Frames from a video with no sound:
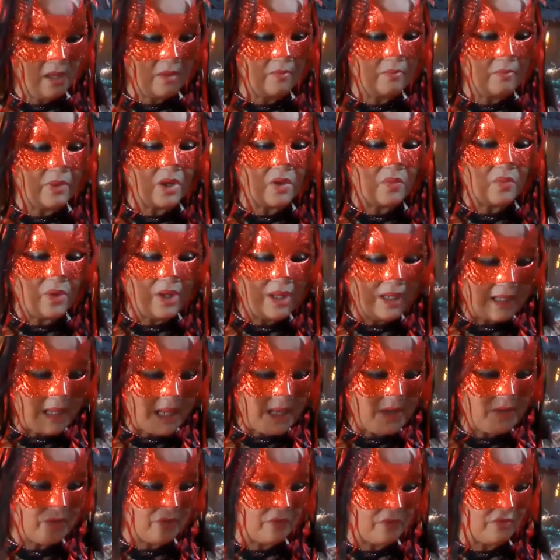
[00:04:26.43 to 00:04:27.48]
But a week
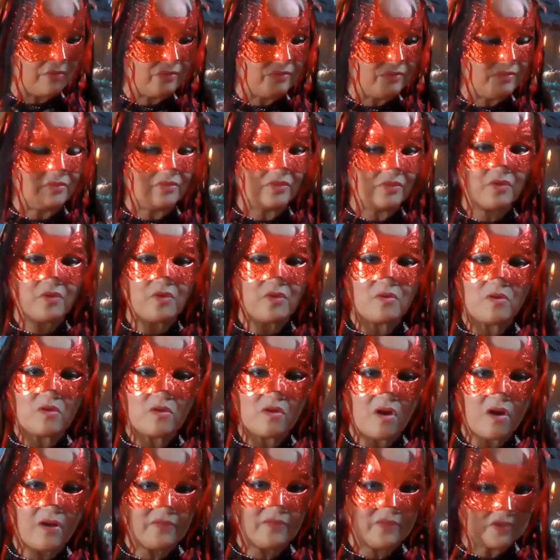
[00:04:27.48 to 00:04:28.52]
later, the colonel
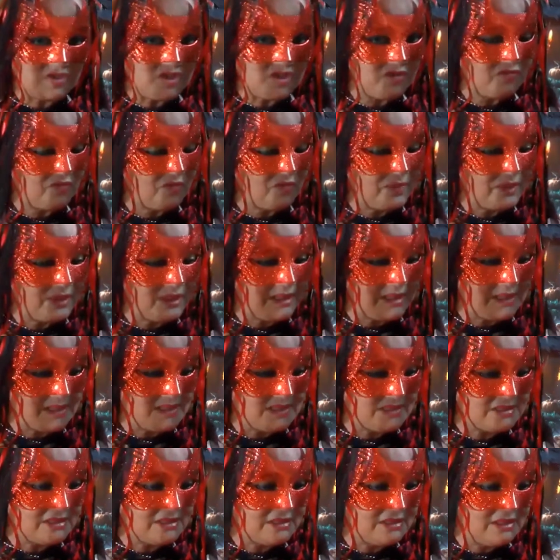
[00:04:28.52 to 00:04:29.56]
called the chief of
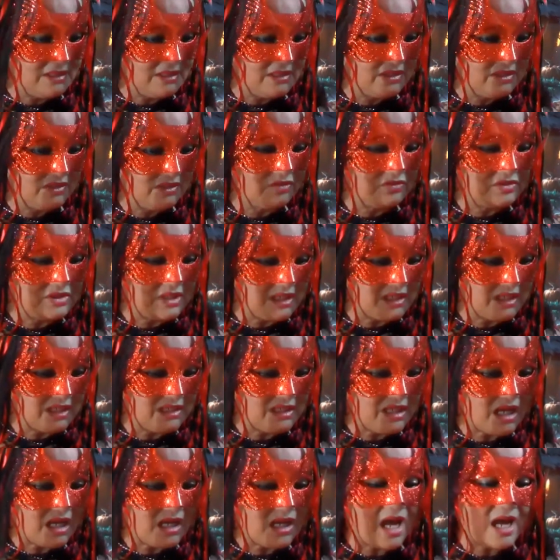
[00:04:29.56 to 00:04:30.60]
police, Lieutenant
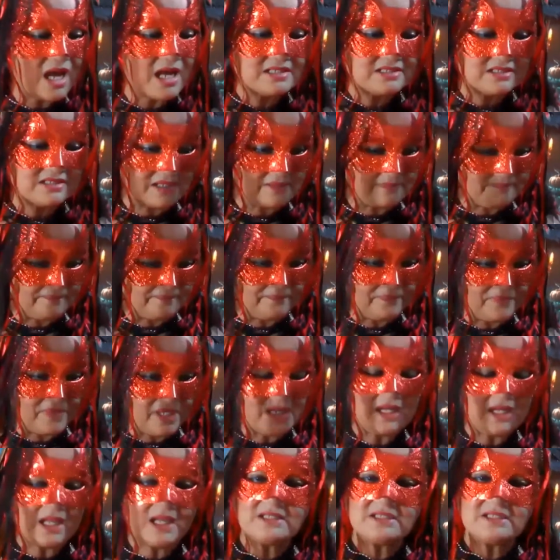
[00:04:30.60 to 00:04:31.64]
Takahasa,
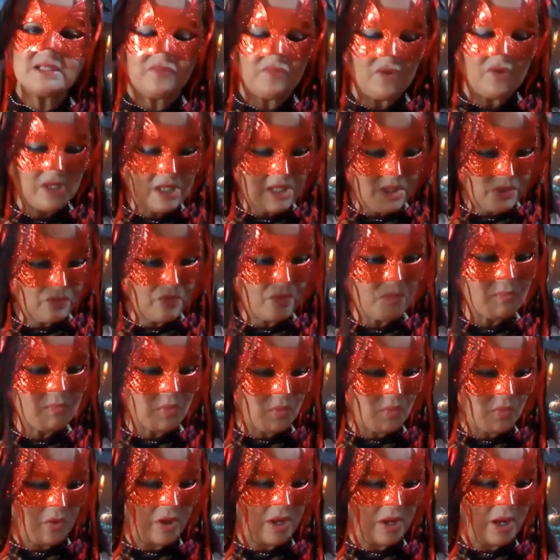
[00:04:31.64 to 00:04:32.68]
and asked if he knew a
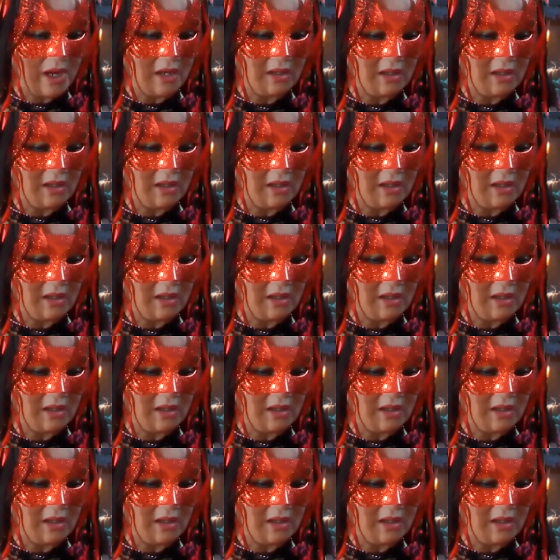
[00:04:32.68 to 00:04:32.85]
Roy